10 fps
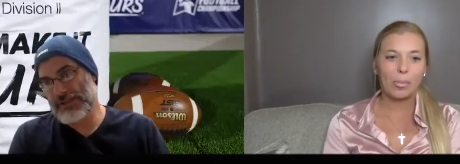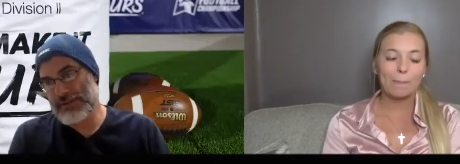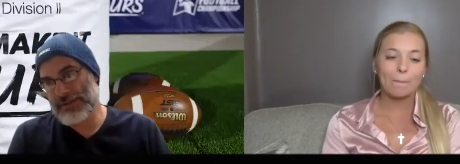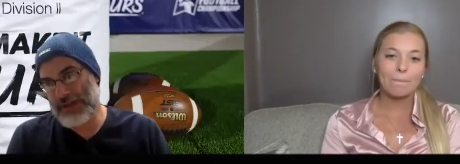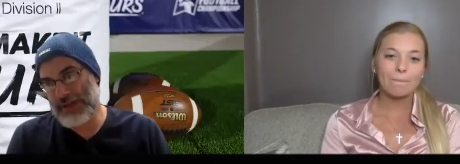Speaker 1: were
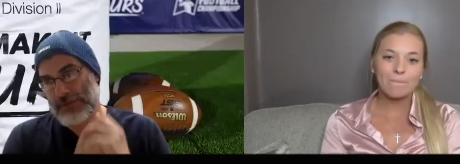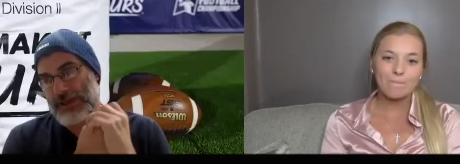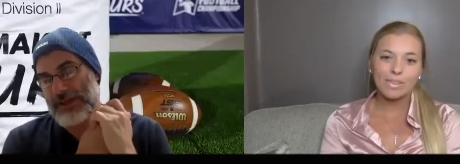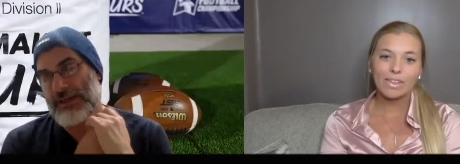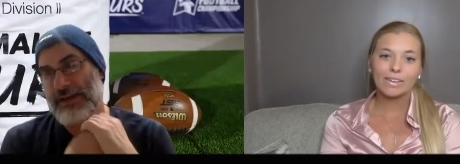
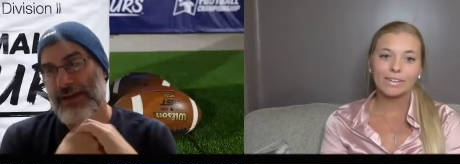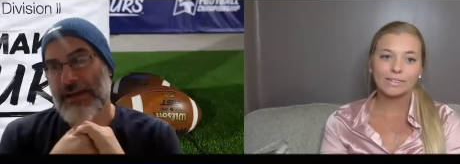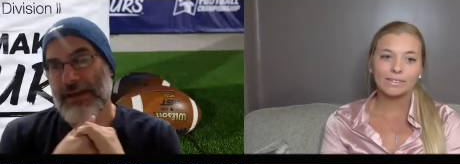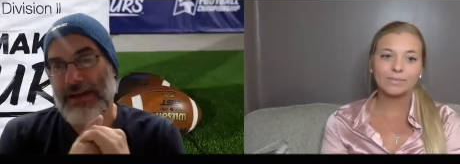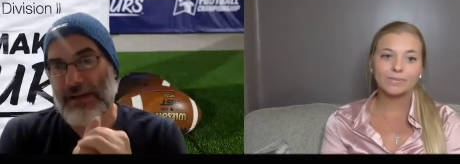definitely
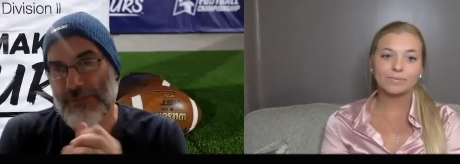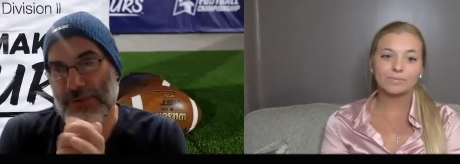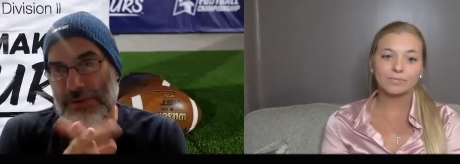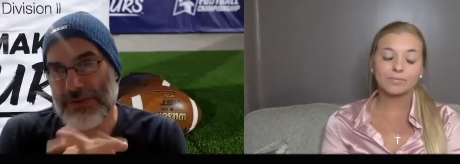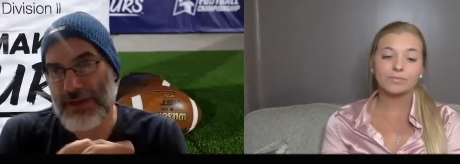a
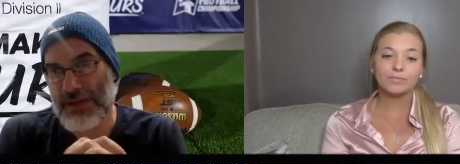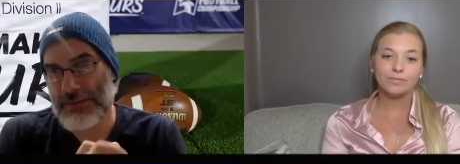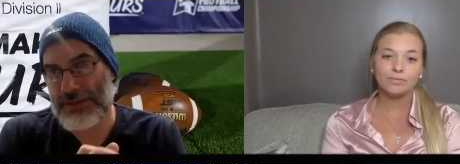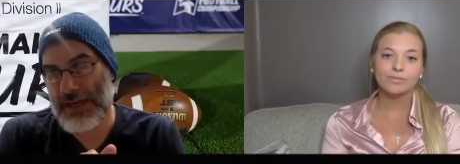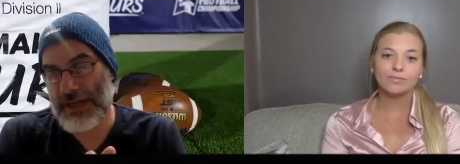few
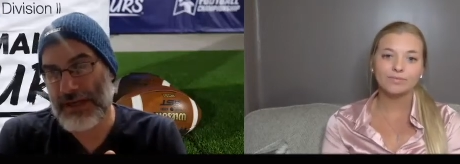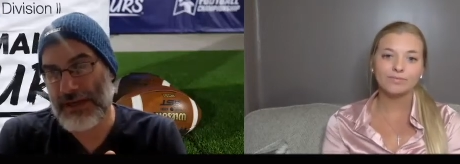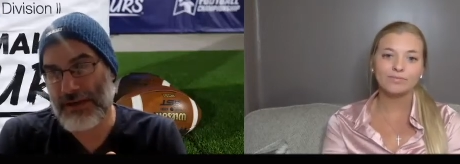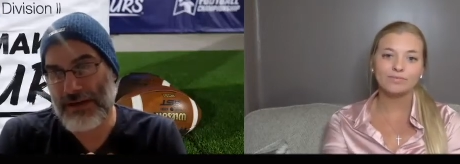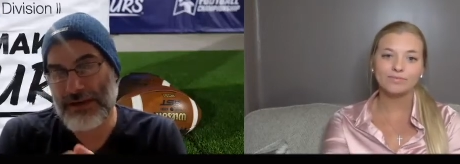teams that
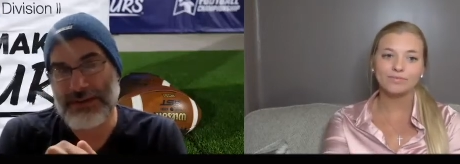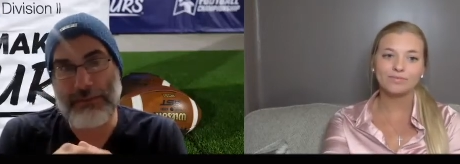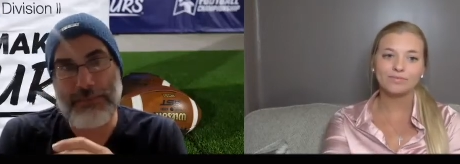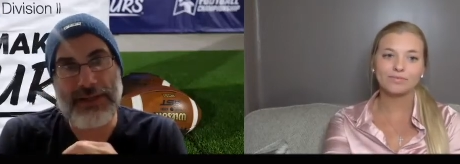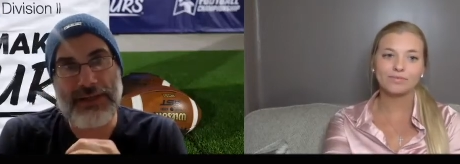caused a
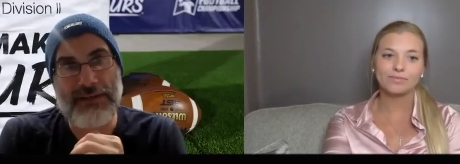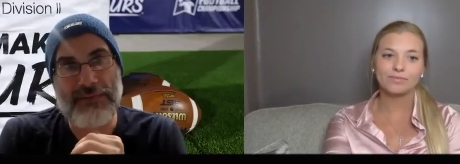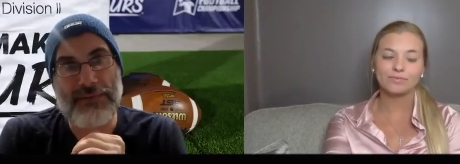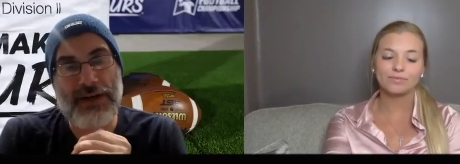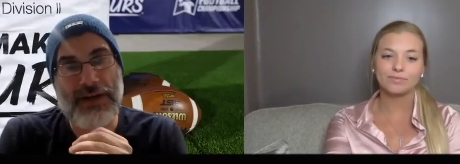bit
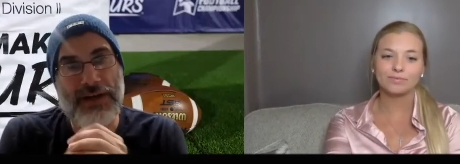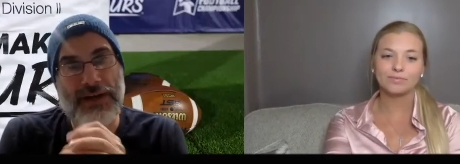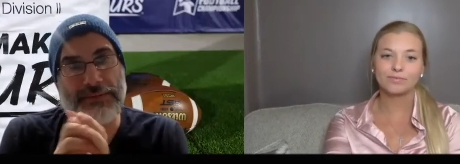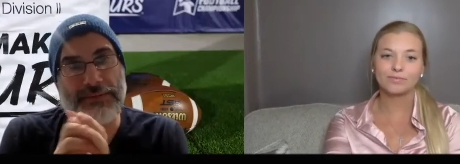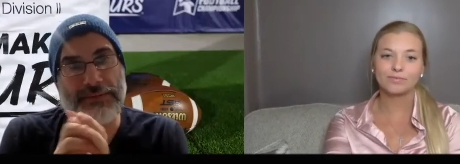of
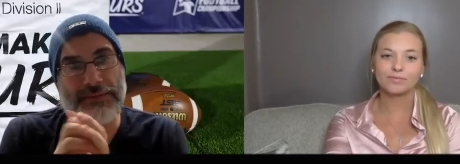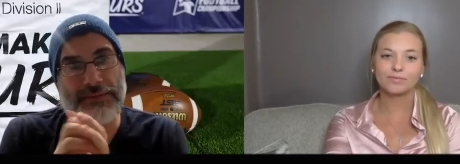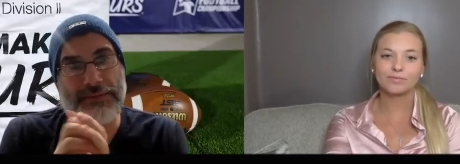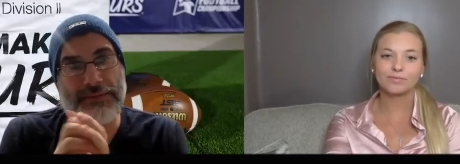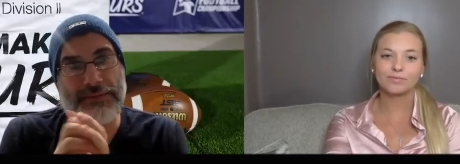um,
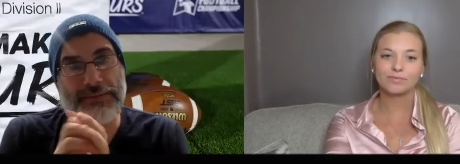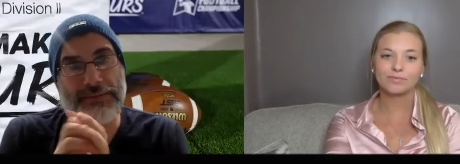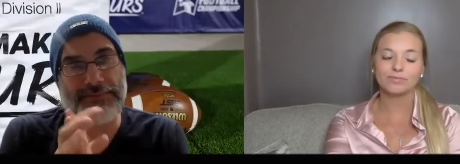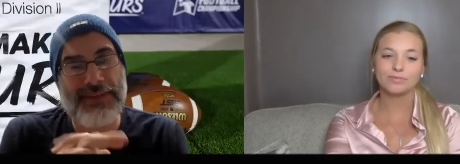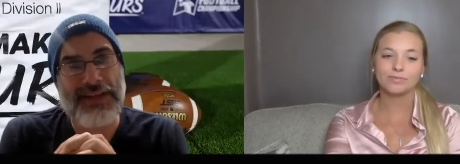
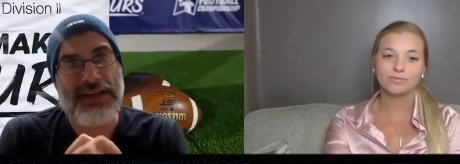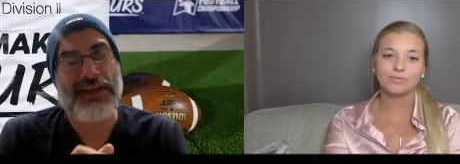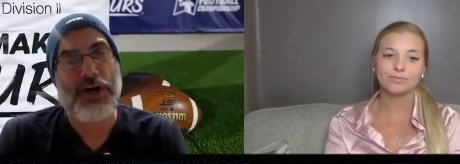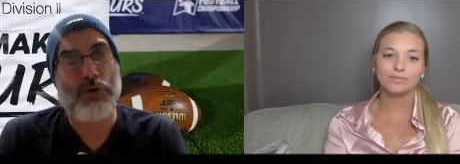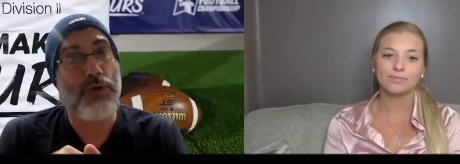a
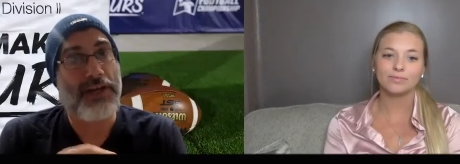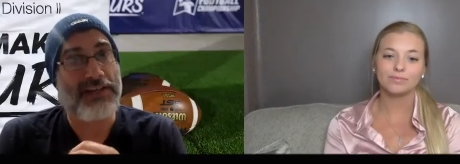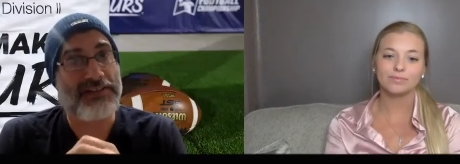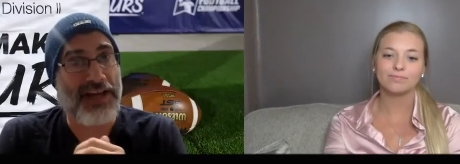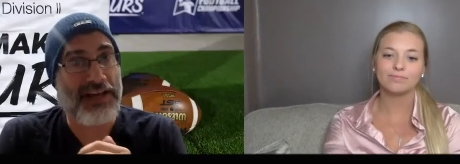ruckus on
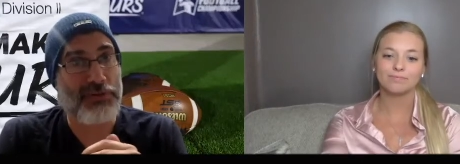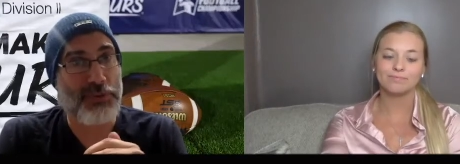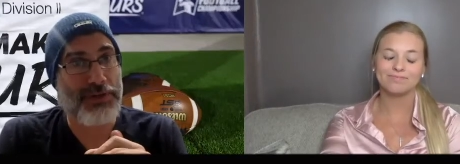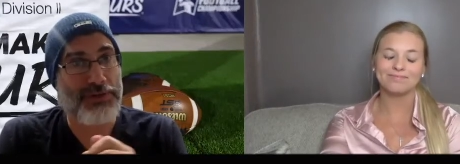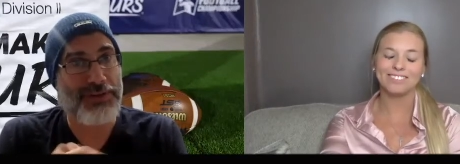Twitter,
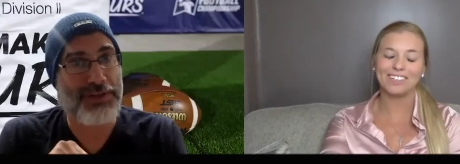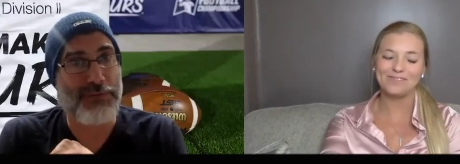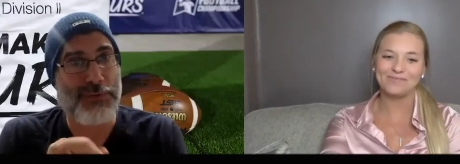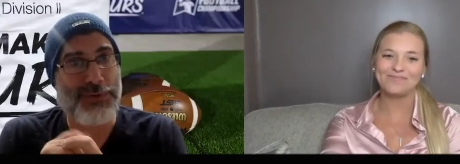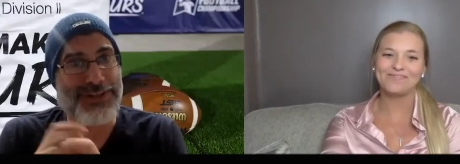if you
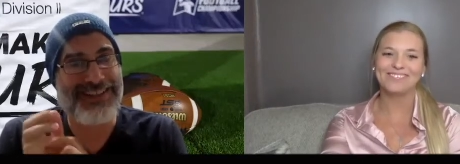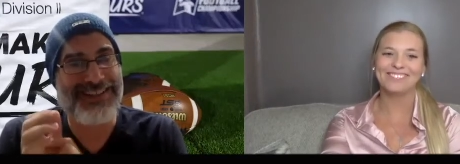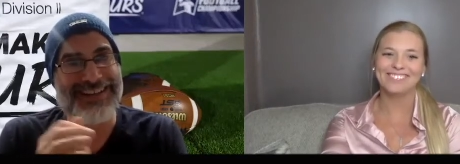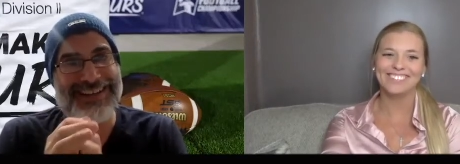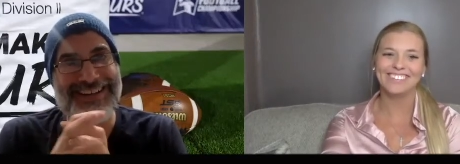would.
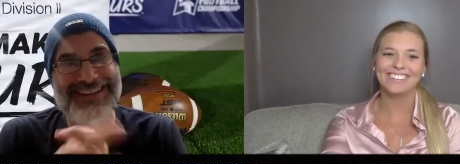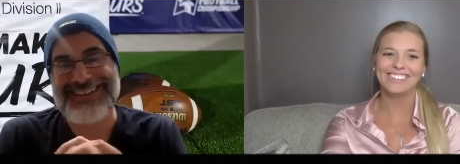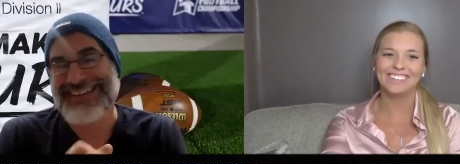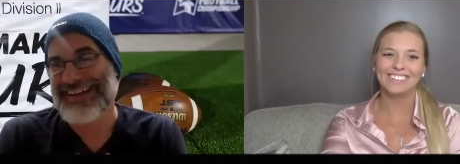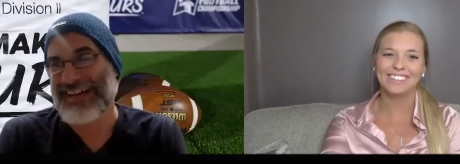Uh,
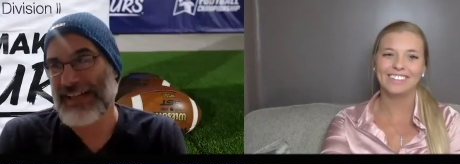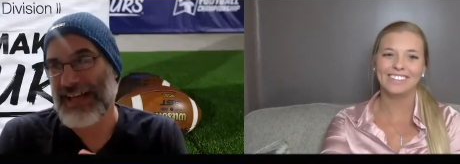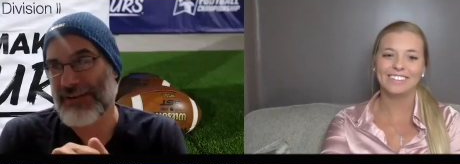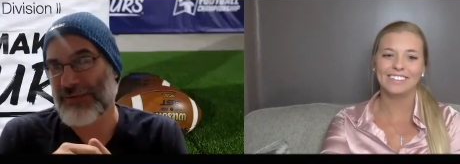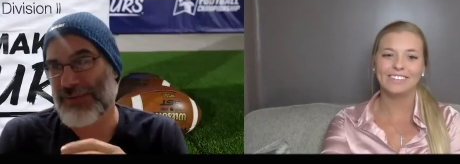a lot
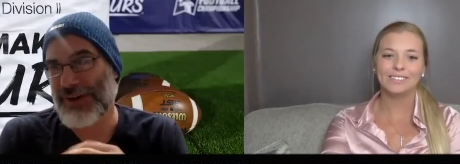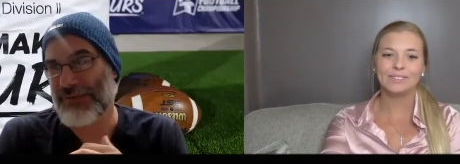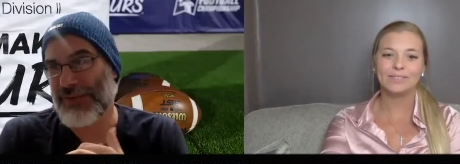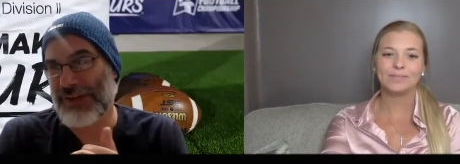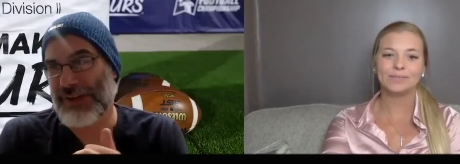of, of
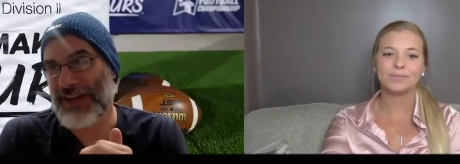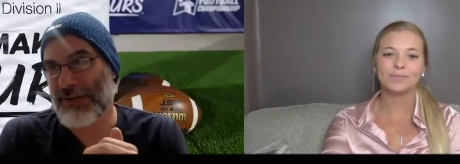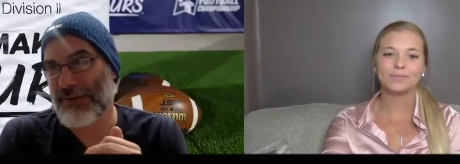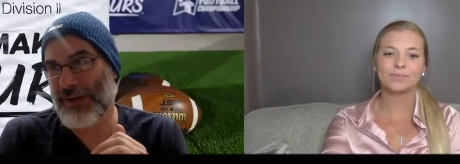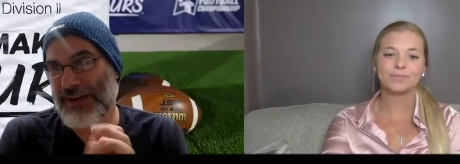a lot
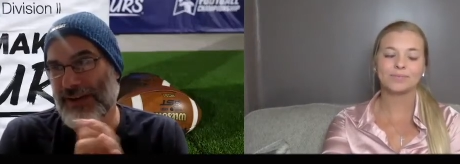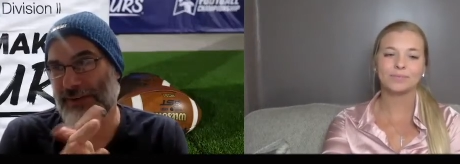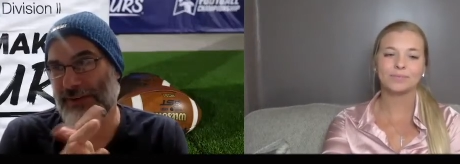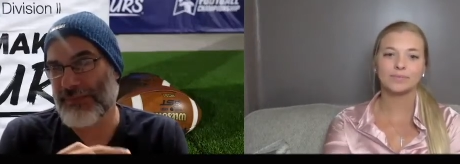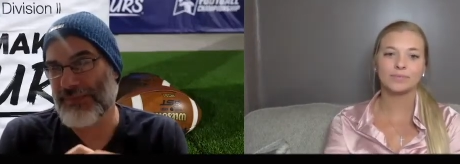of
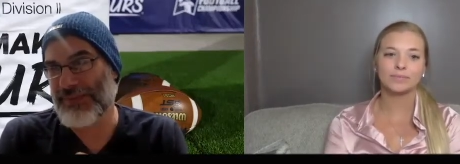um,